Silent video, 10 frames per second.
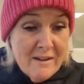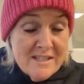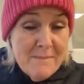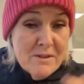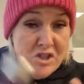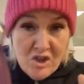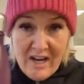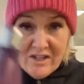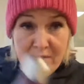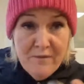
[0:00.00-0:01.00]

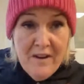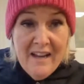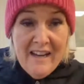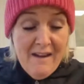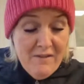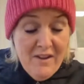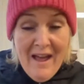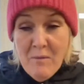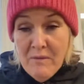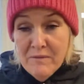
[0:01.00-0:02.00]
demonstration for you. I gave you
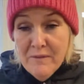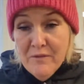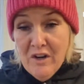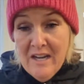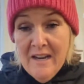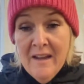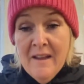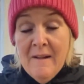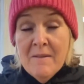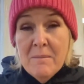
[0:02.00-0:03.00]
that one for free.
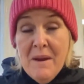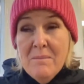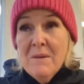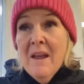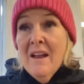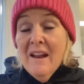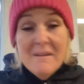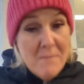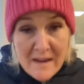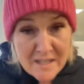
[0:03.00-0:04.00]
People,
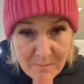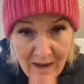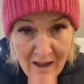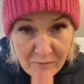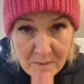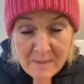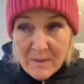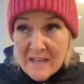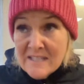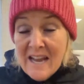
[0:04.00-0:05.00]
it makes me laugh.
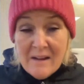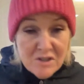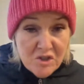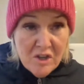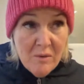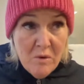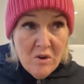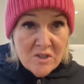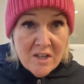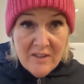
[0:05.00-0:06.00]
People ask, how do you drink
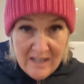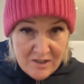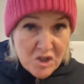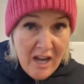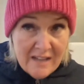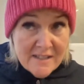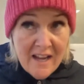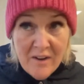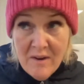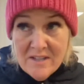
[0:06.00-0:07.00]
water? They literally ask
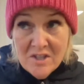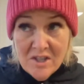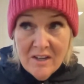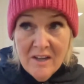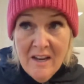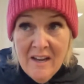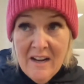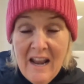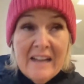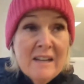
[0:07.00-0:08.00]
that question
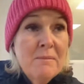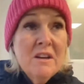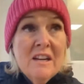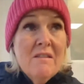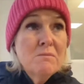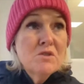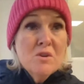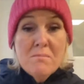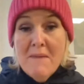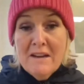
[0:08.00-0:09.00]
like I'm going to give them
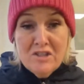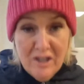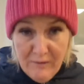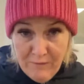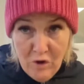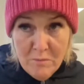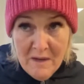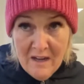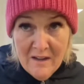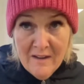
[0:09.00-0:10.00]
some magic
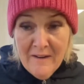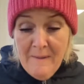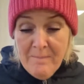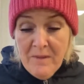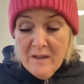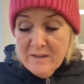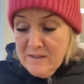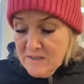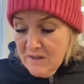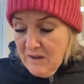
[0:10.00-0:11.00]
formula.
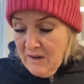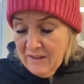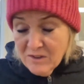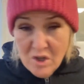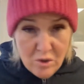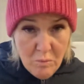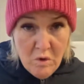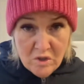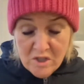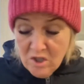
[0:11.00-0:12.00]
And I'll do the
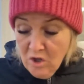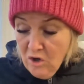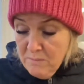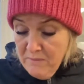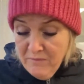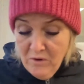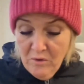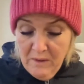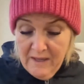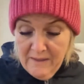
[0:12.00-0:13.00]
water talk before
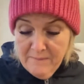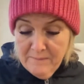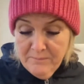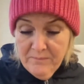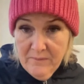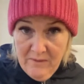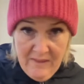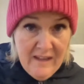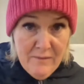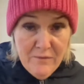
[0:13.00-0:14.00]

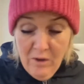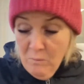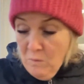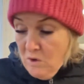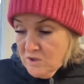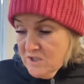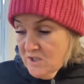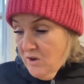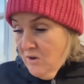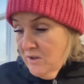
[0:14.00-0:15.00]
the full-on water
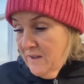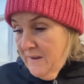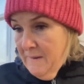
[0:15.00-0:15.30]
talk.